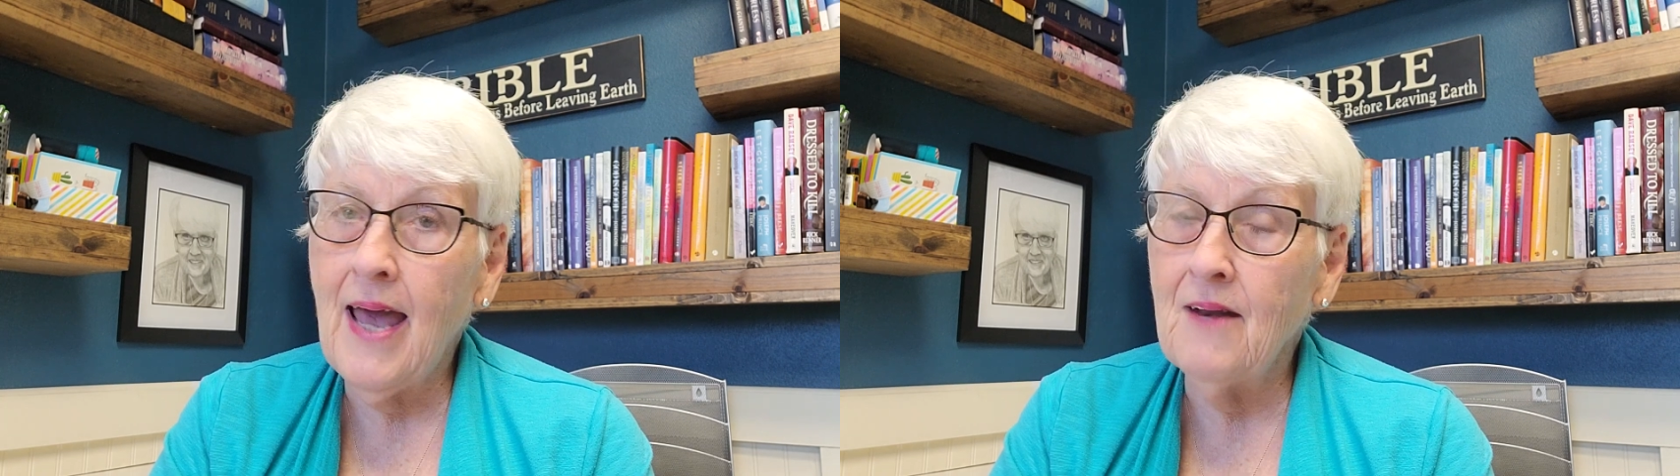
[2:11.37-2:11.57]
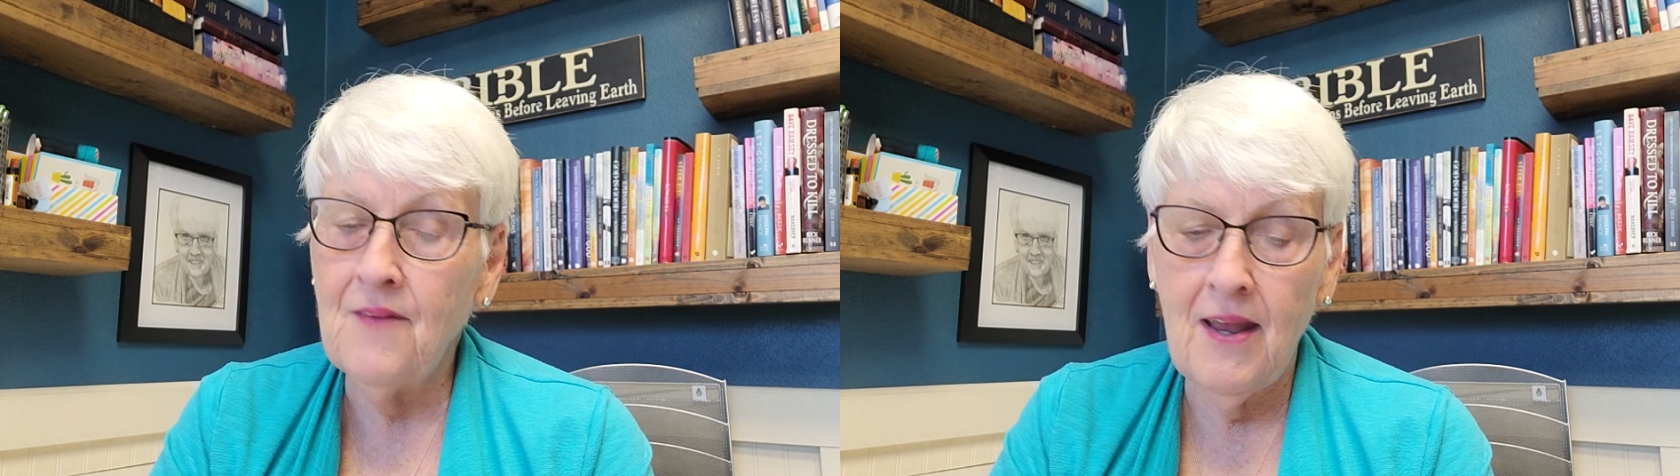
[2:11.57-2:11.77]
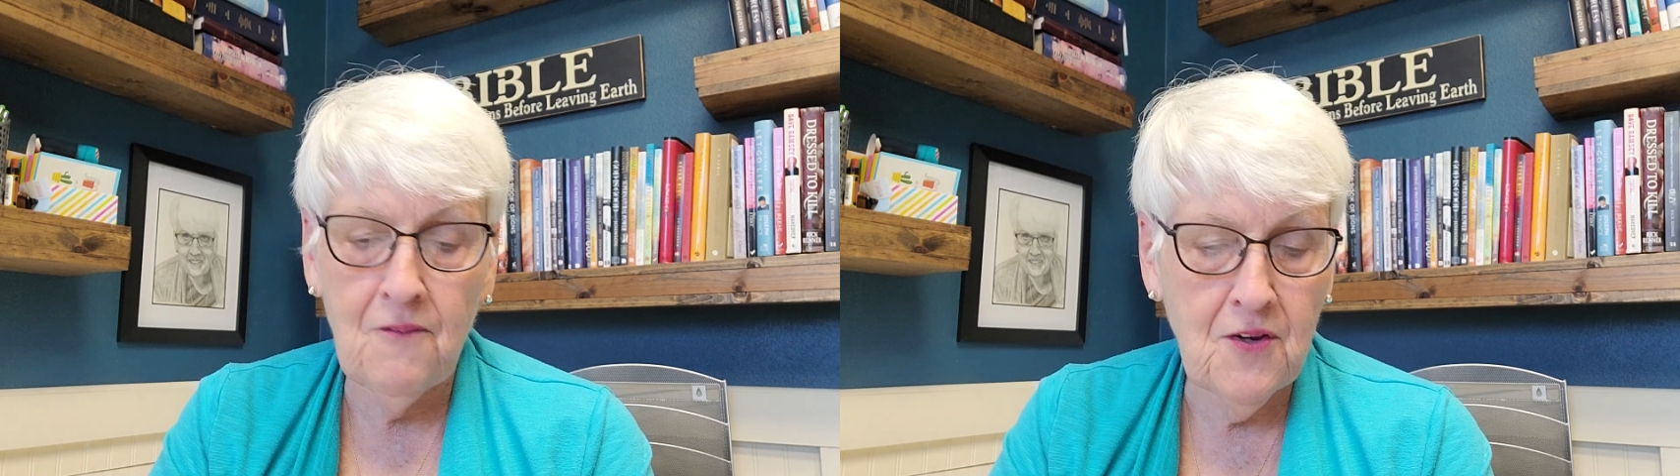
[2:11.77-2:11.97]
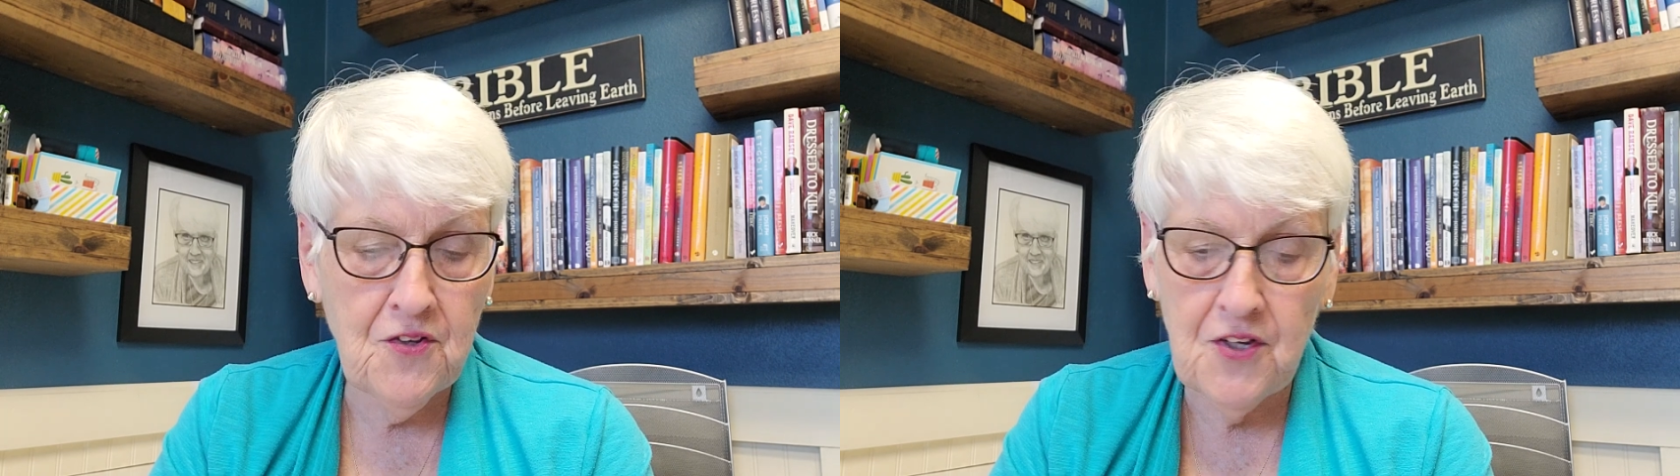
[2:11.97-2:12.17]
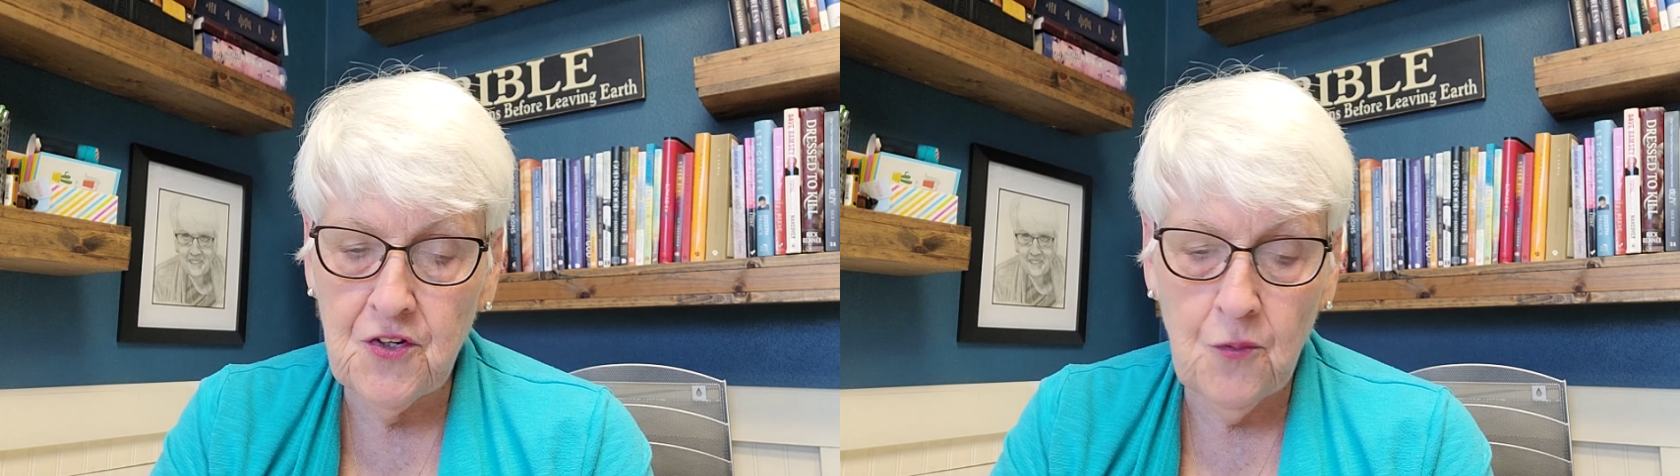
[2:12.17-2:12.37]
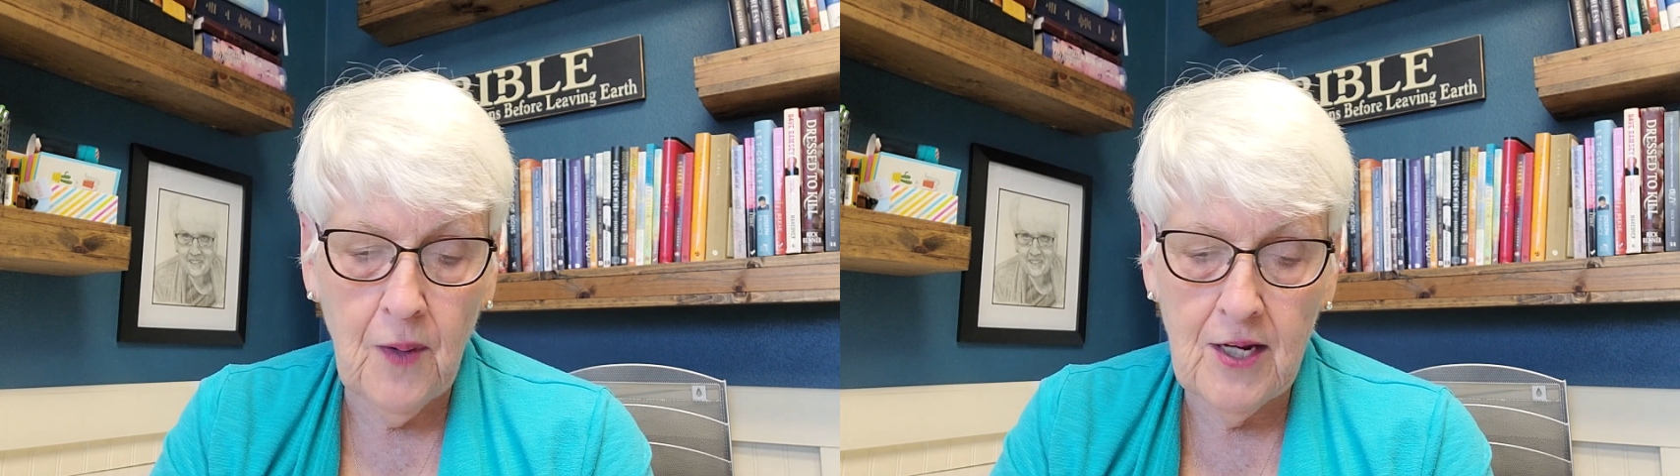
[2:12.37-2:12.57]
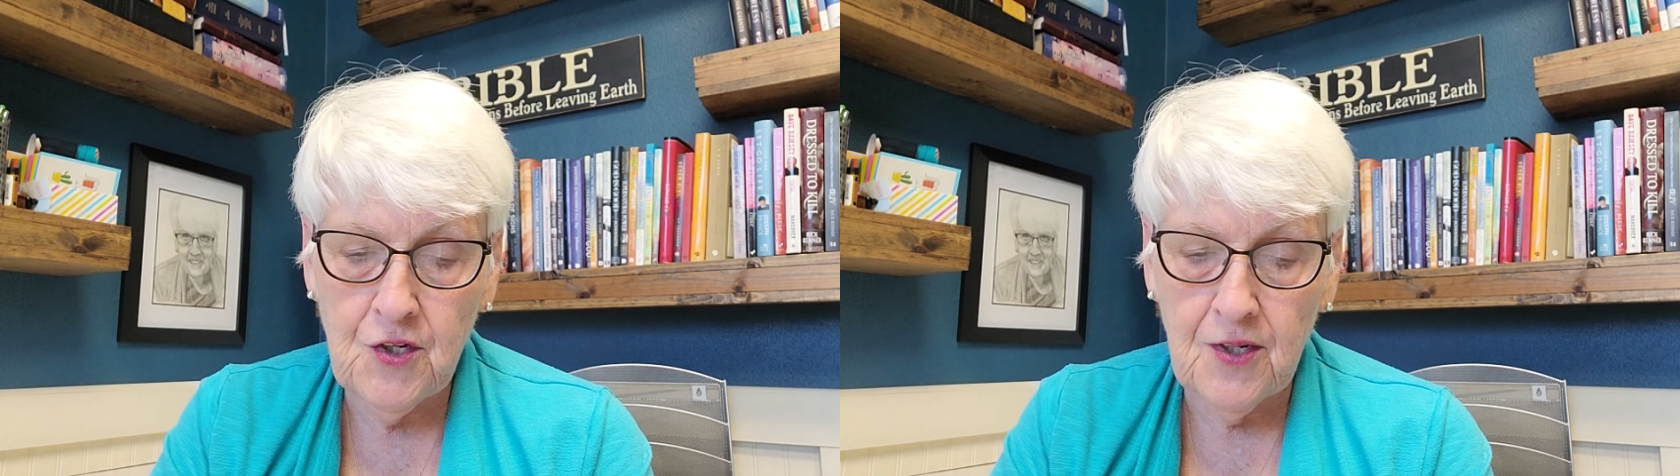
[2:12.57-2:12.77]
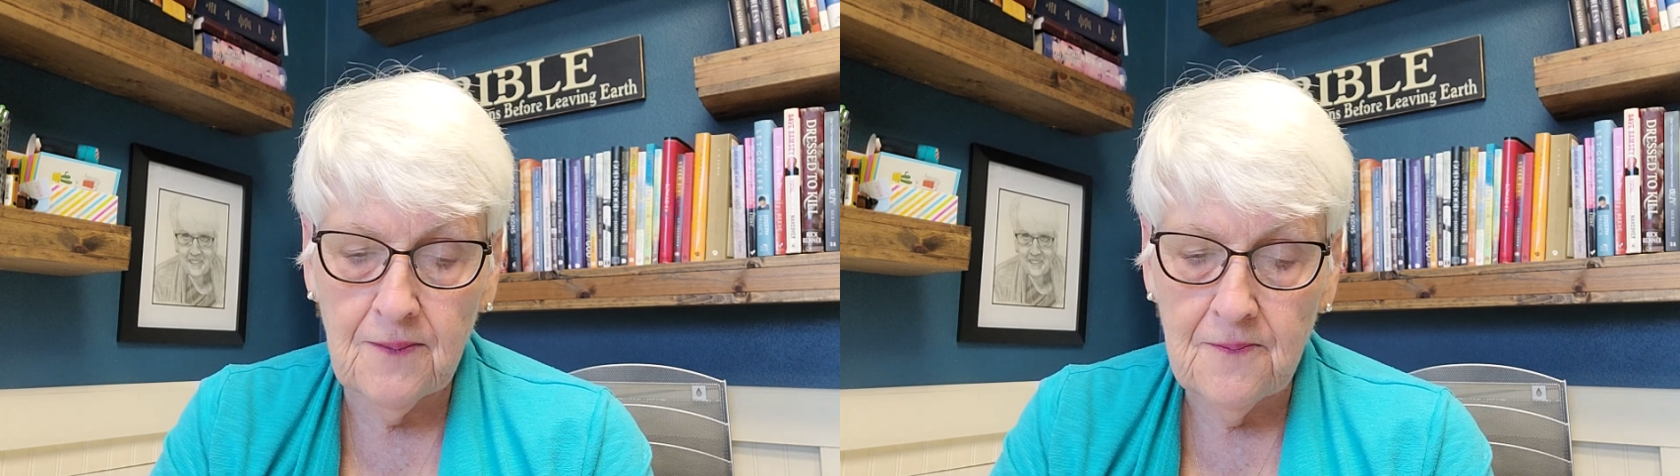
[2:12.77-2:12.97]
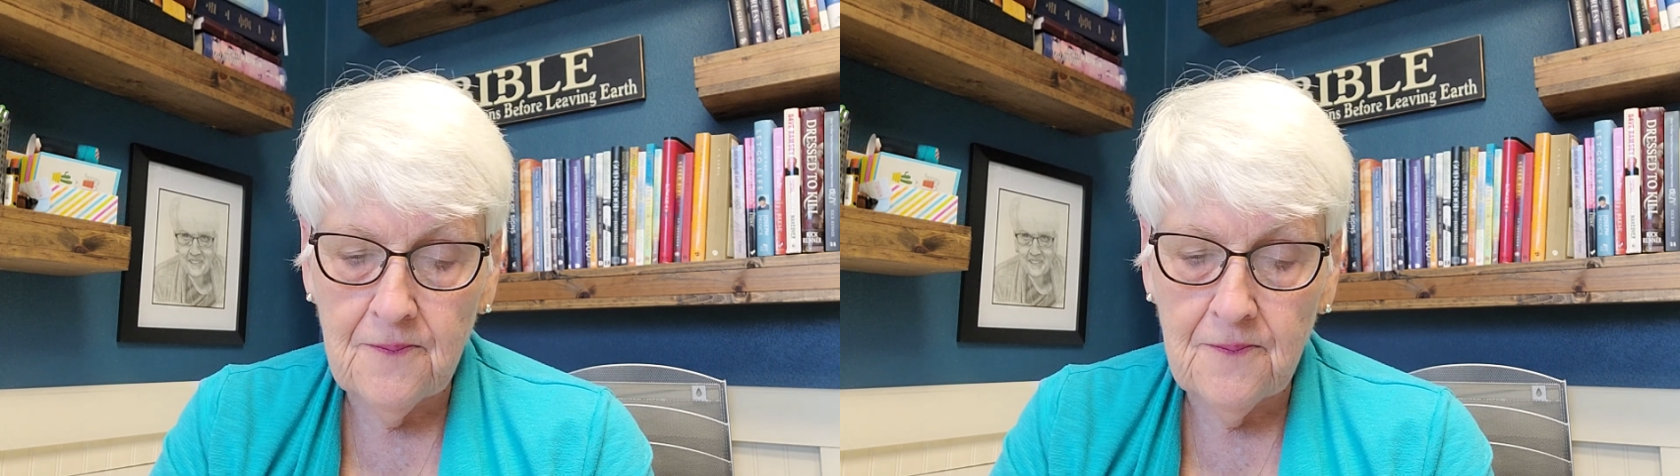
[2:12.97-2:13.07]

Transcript: out of every situation.